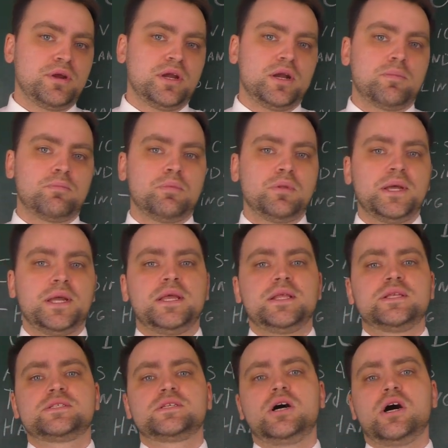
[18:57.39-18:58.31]

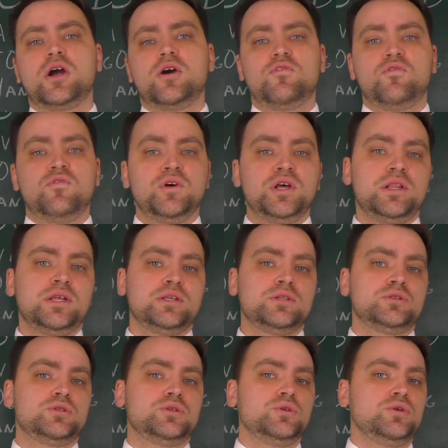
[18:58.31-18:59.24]
airplanes are
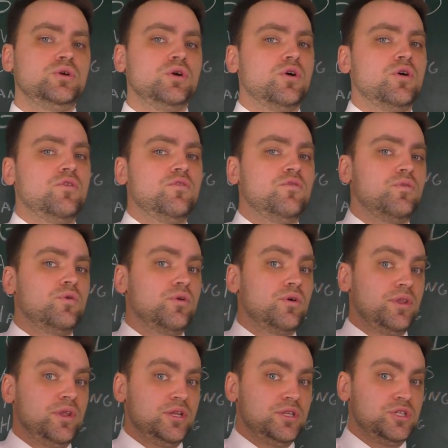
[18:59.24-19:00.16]
willing to go
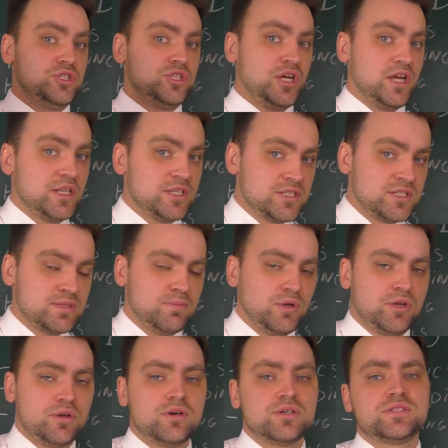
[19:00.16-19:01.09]
for the jets
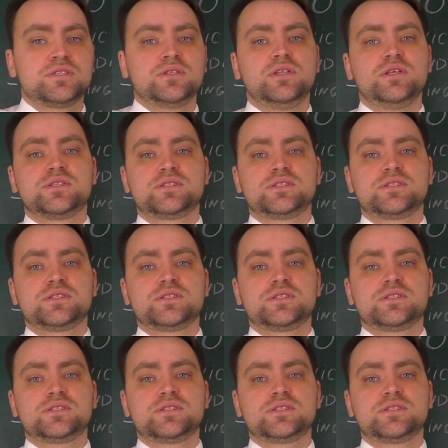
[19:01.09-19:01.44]
because the